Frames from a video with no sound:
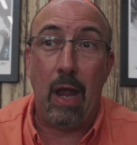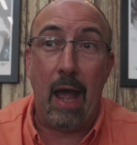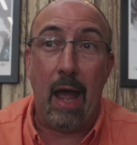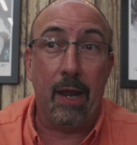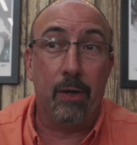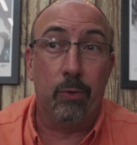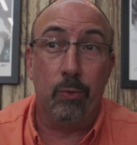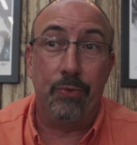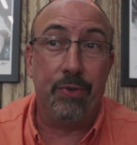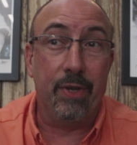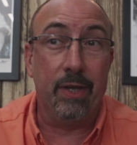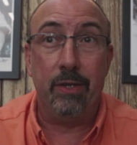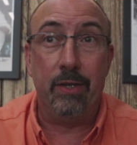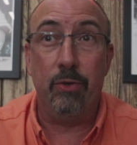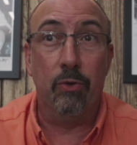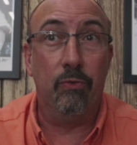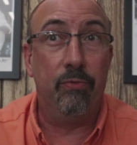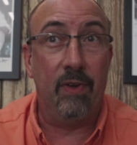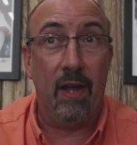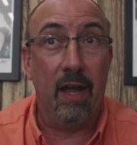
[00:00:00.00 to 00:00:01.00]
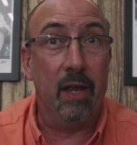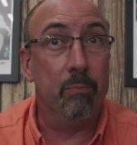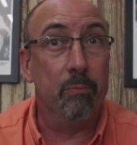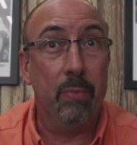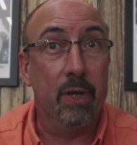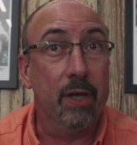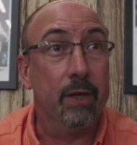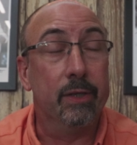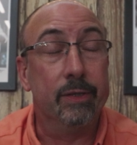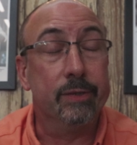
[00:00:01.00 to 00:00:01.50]
I don't think you'll find
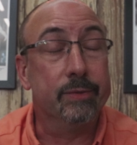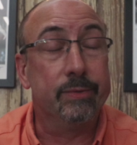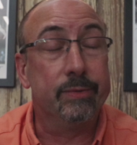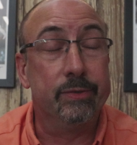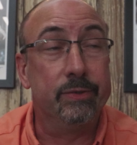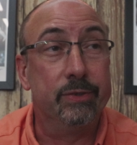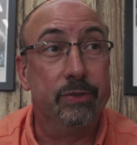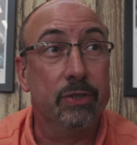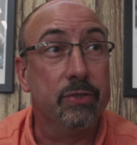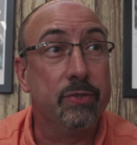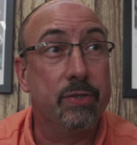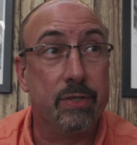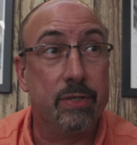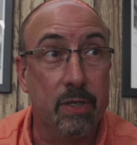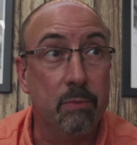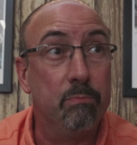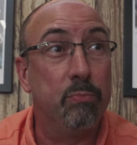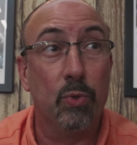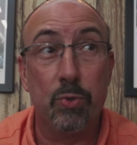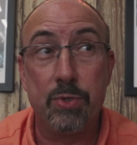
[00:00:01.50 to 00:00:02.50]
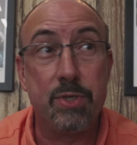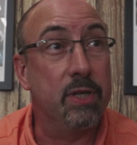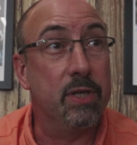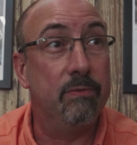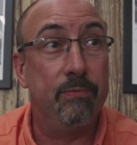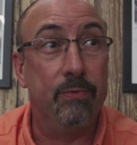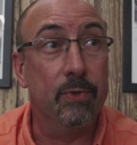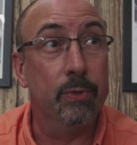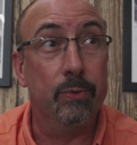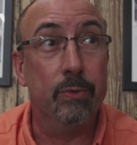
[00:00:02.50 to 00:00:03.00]
better just simple
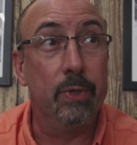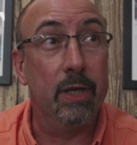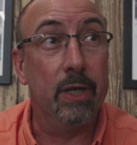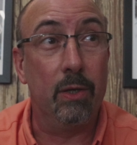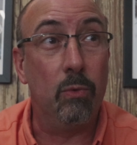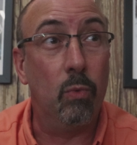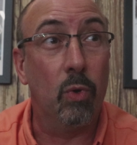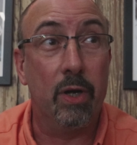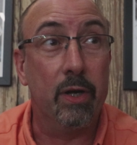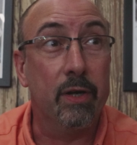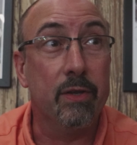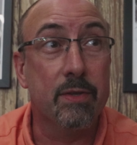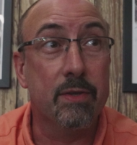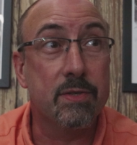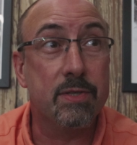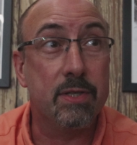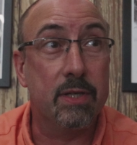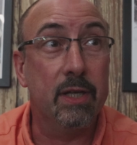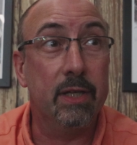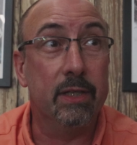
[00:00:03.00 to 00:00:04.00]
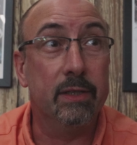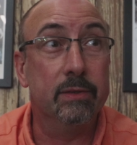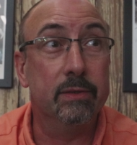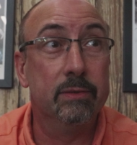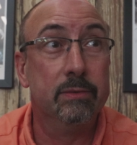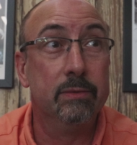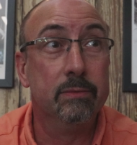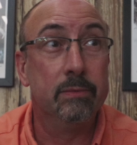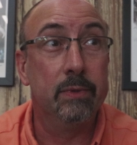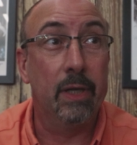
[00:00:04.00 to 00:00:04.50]
seafood anywhere in the state.
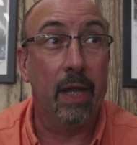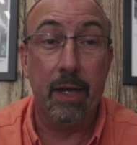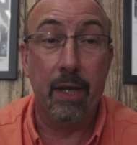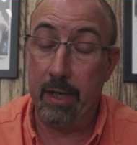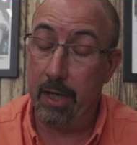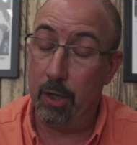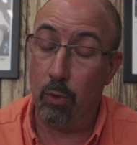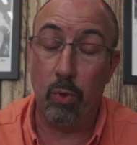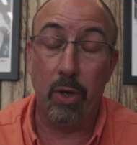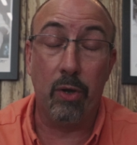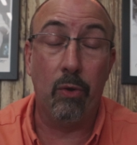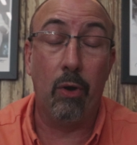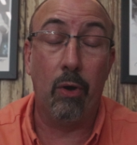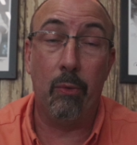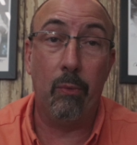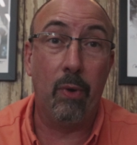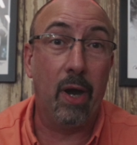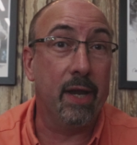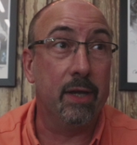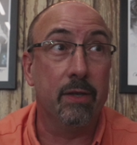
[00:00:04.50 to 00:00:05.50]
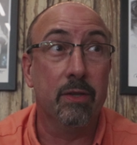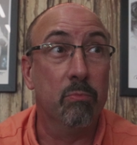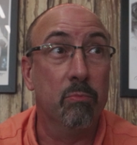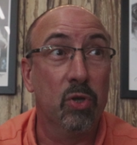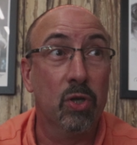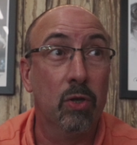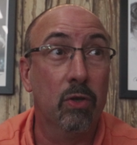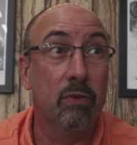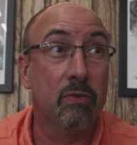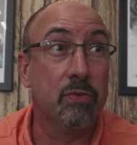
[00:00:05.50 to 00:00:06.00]
And here we are right in the
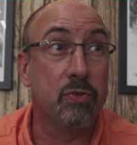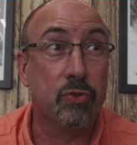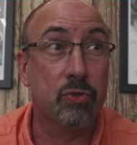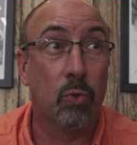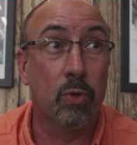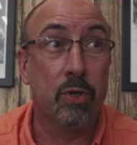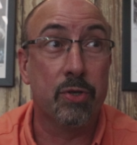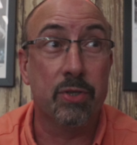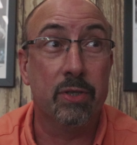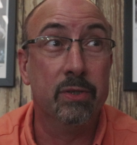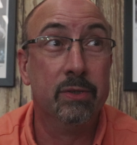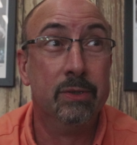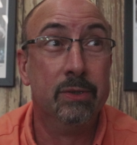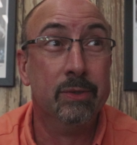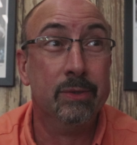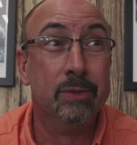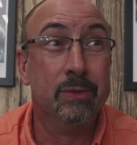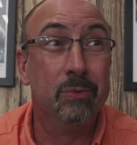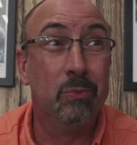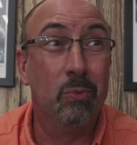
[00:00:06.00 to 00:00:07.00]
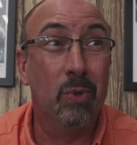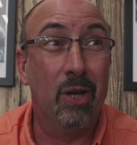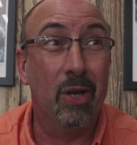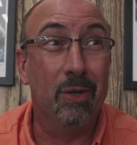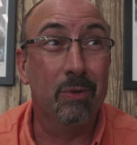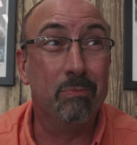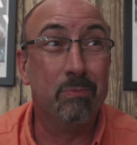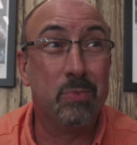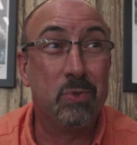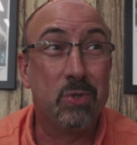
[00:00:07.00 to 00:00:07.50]
middle of Georgia.
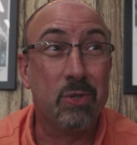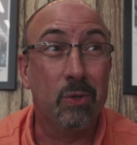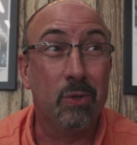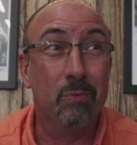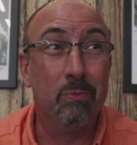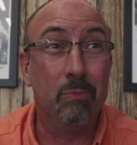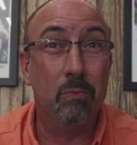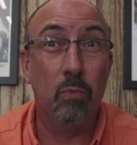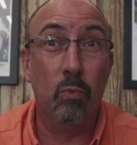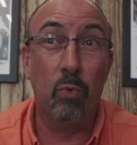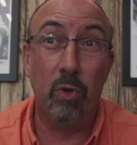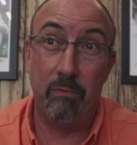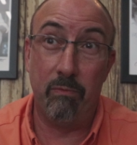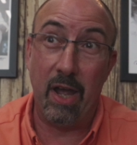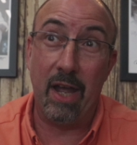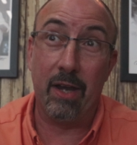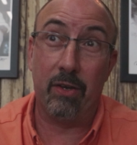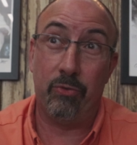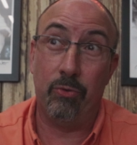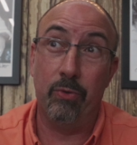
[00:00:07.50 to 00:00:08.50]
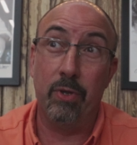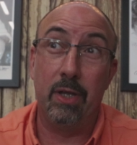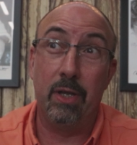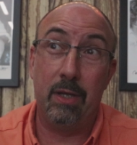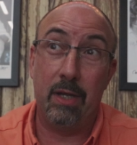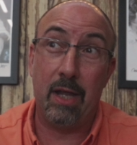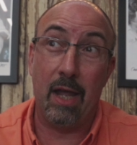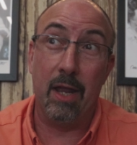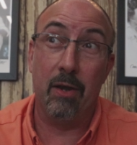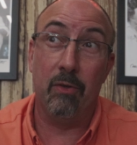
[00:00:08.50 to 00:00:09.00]
So we've actually
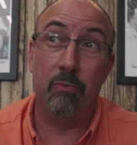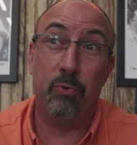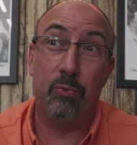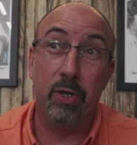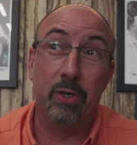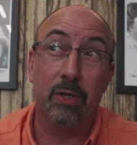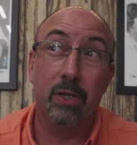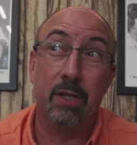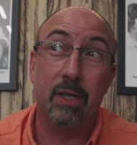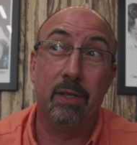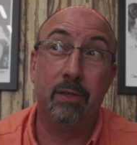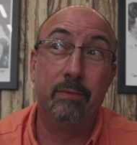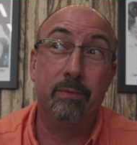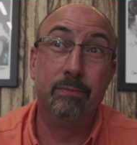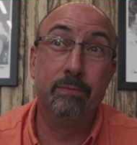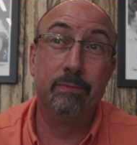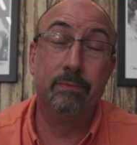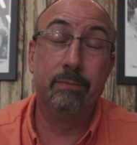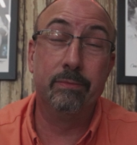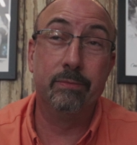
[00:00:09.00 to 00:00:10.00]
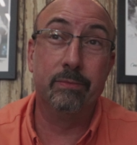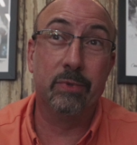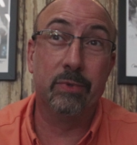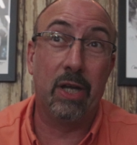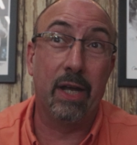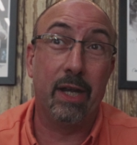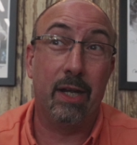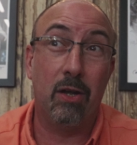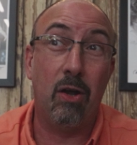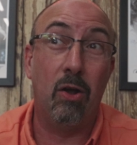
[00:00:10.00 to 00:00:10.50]
kind of friendly,
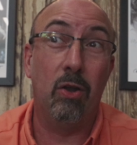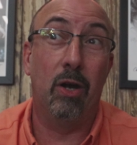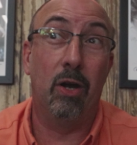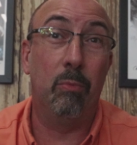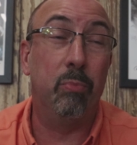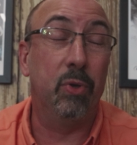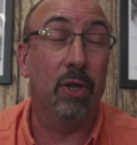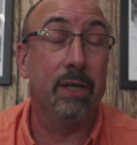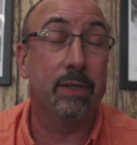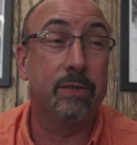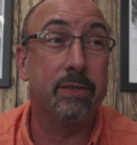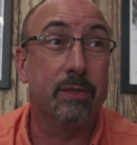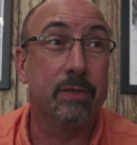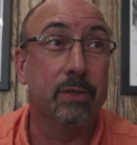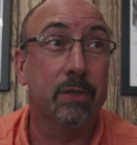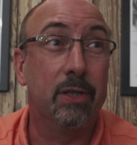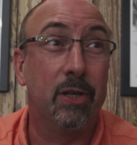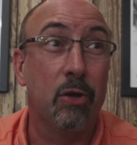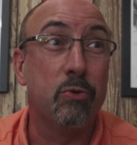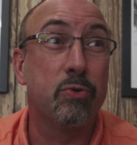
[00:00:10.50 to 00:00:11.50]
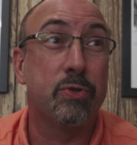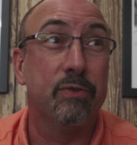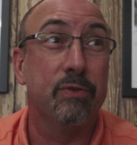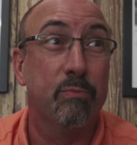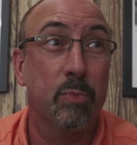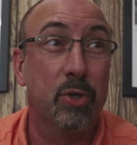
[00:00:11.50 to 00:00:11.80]
like, call our place the coast